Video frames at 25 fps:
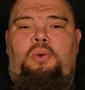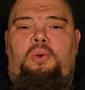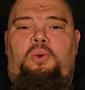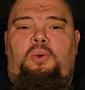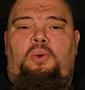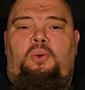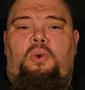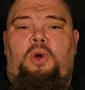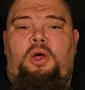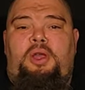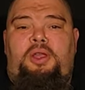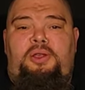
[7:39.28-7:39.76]

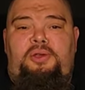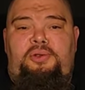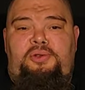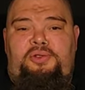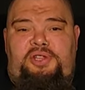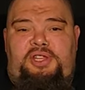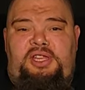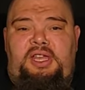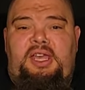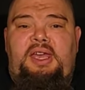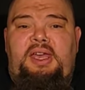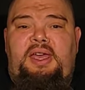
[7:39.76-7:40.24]
What you
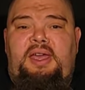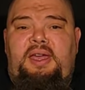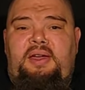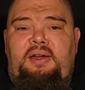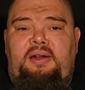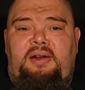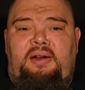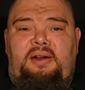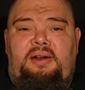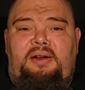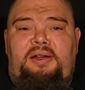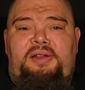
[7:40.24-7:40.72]
see
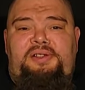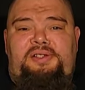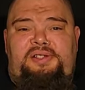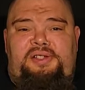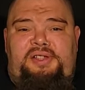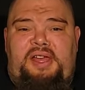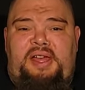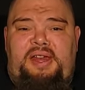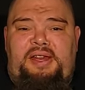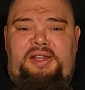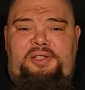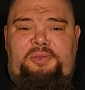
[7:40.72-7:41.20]
here
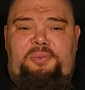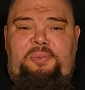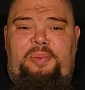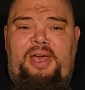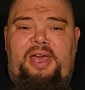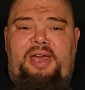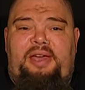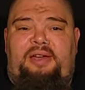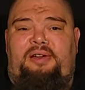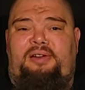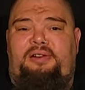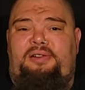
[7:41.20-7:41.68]
is Dennis
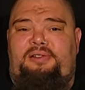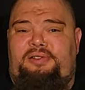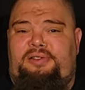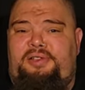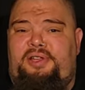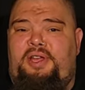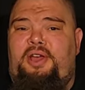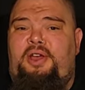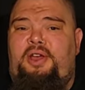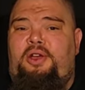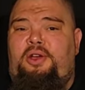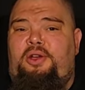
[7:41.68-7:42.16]

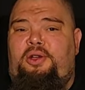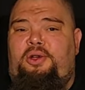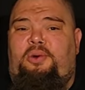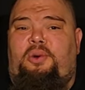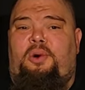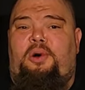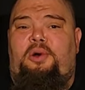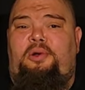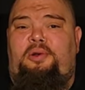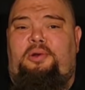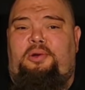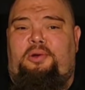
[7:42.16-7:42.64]
Baker's
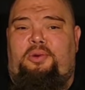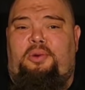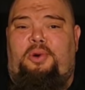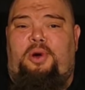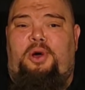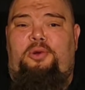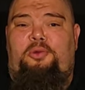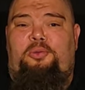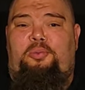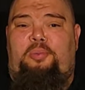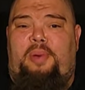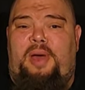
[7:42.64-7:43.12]

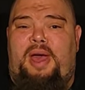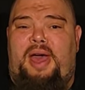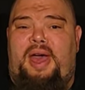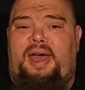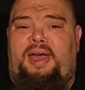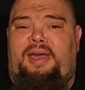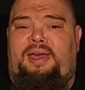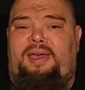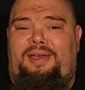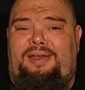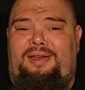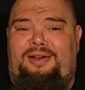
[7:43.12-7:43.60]
quote-unquote
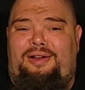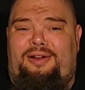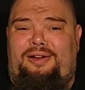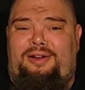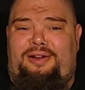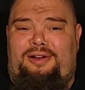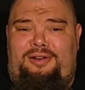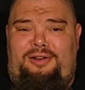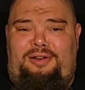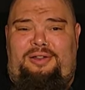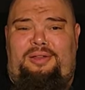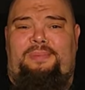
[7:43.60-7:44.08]

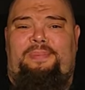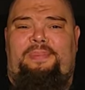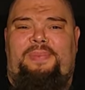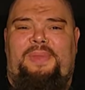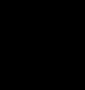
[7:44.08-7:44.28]
backyard.